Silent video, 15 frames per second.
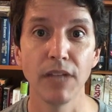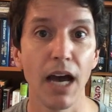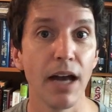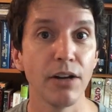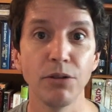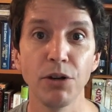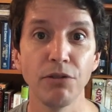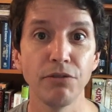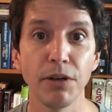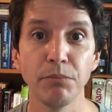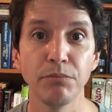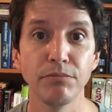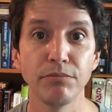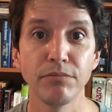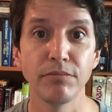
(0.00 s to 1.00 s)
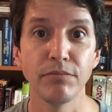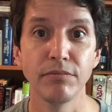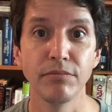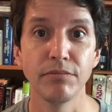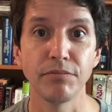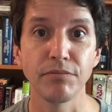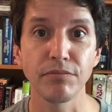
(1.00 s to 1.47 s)
I don't know if I'm...
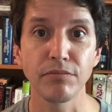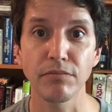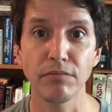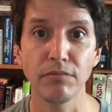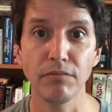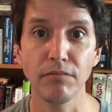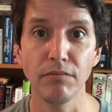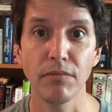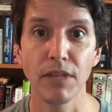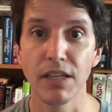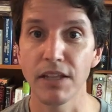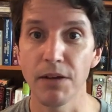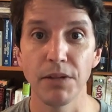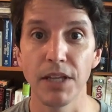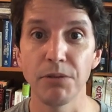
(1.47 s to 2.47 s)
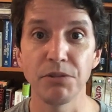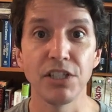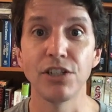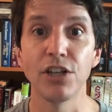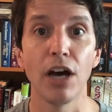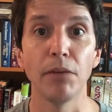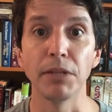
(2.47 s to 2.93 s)
That was
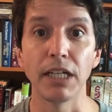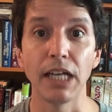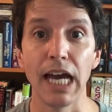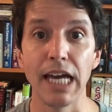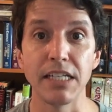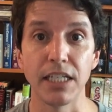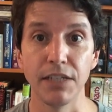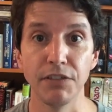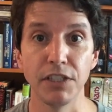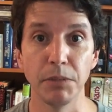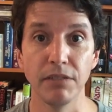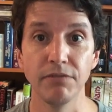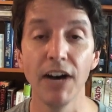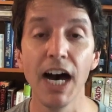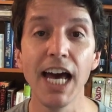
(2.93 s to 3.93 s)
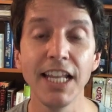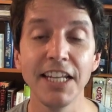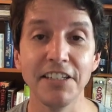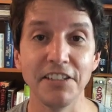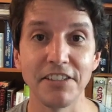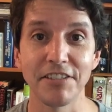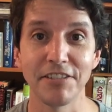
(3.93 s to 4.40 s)
the topic, as given to me.
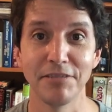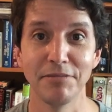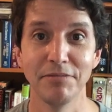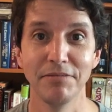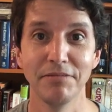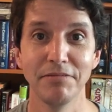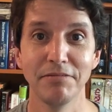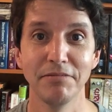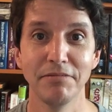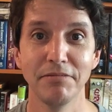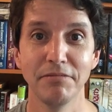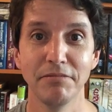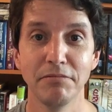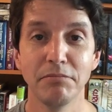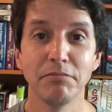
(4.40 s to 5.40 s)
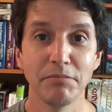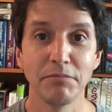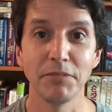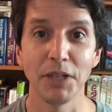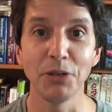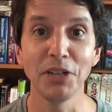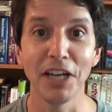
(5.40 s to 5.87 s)
Violence!
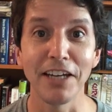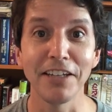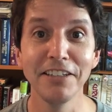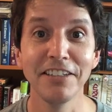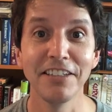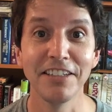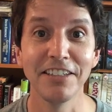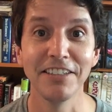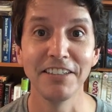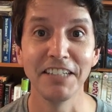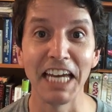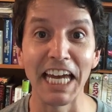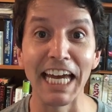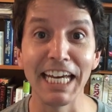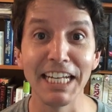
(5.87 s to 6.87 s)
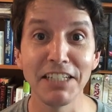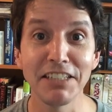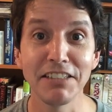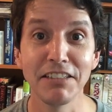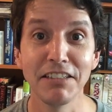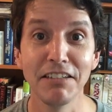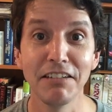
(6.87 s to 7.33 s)
Okay. And?
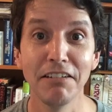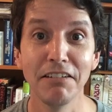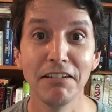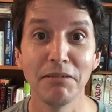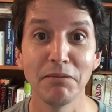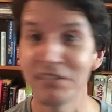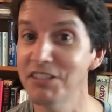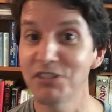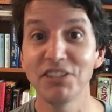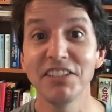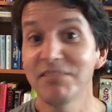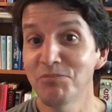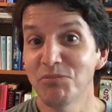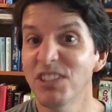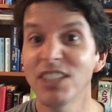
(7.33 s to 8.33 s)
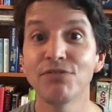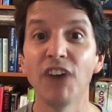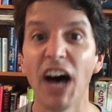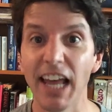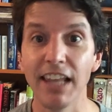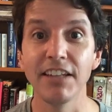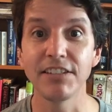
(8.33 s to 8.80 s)
Just
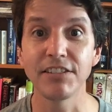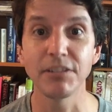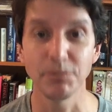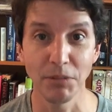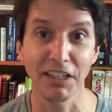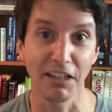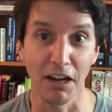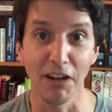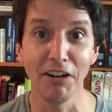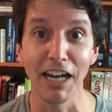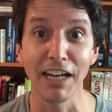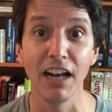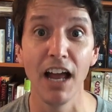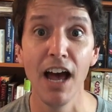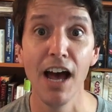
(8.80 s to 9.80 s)
violence. I'm like, alright.